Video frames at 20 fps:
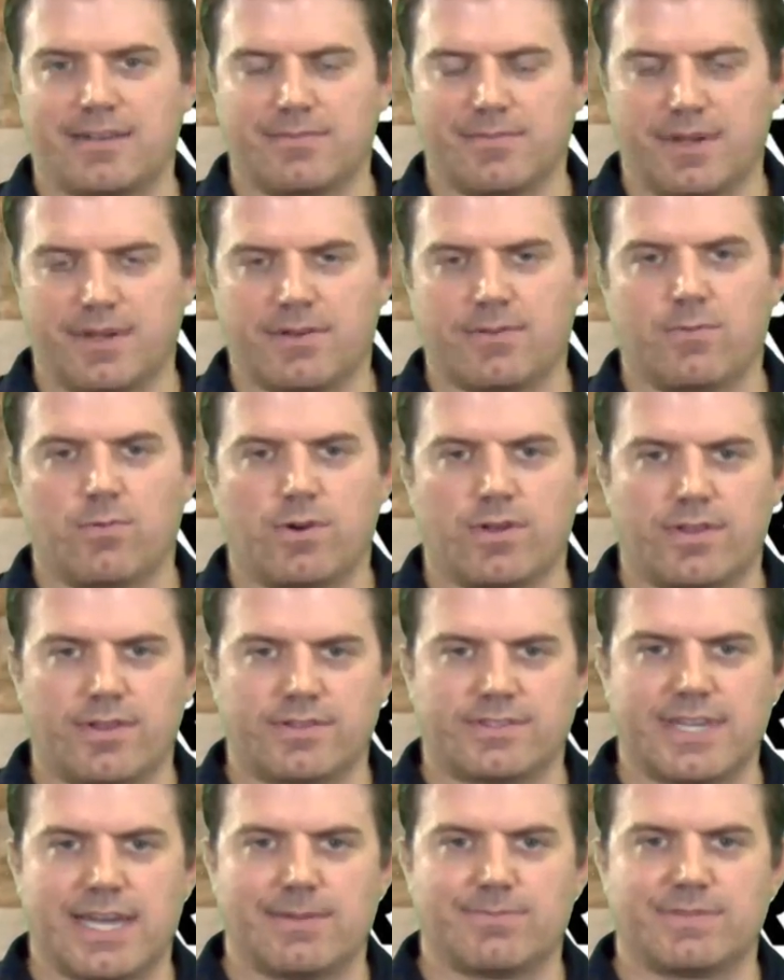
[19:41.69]
among one of
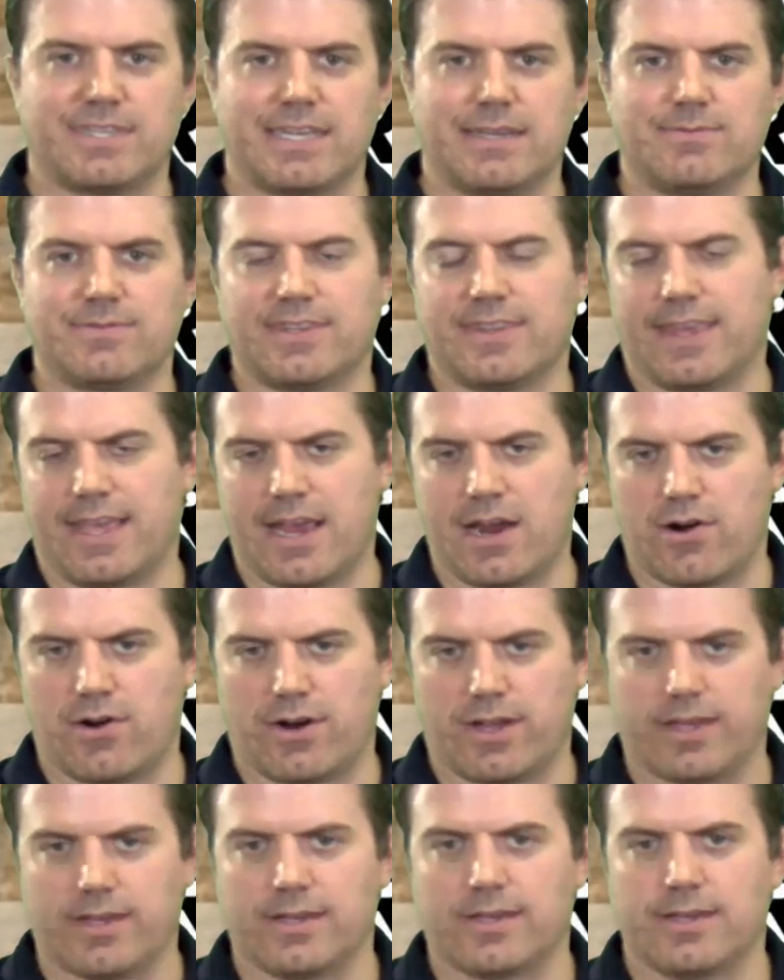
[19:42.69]
the top teams in the
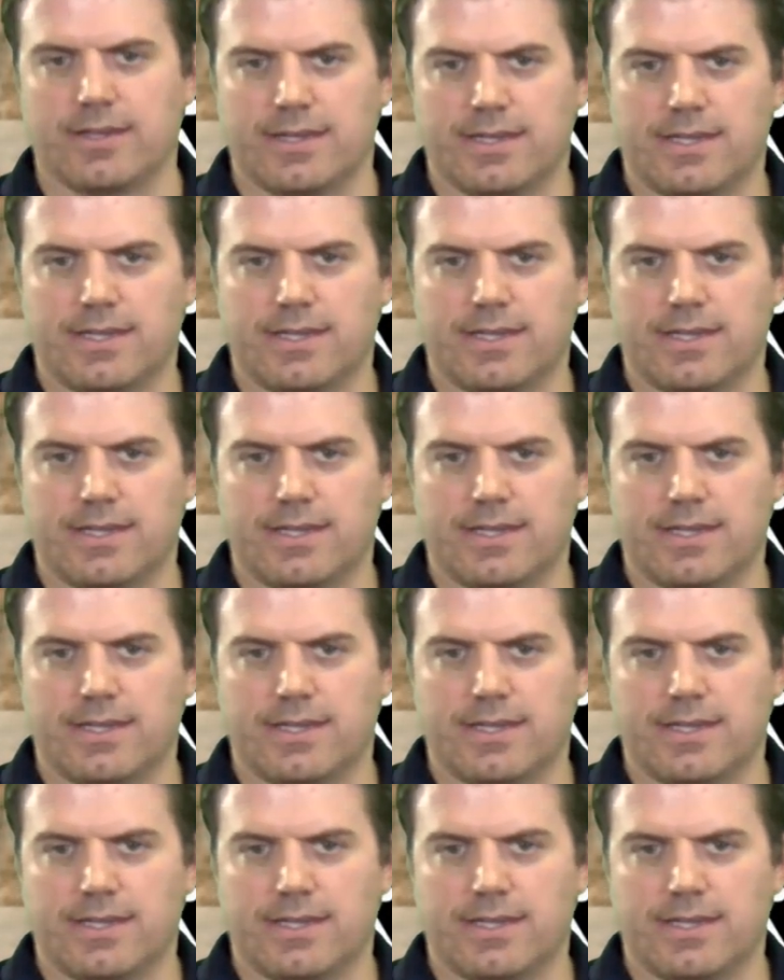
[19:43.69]
area